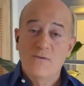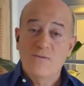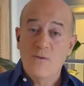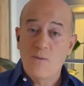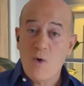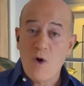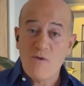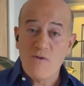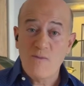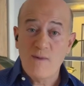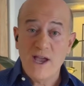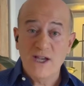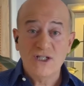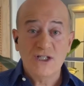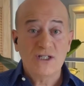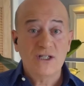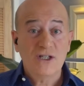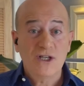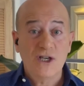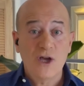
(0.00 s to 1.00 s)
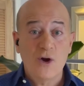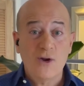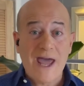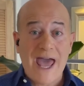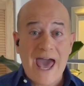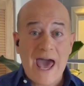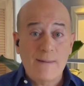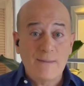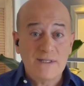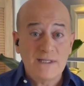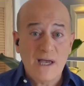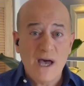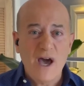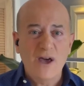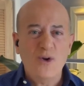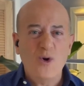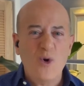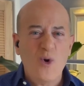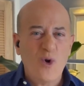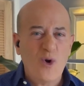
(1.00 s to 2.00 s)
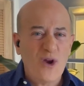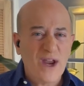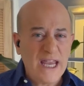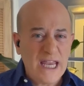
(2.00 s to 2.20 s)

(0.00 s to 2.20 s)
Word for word: For more information, you can go to Amazon or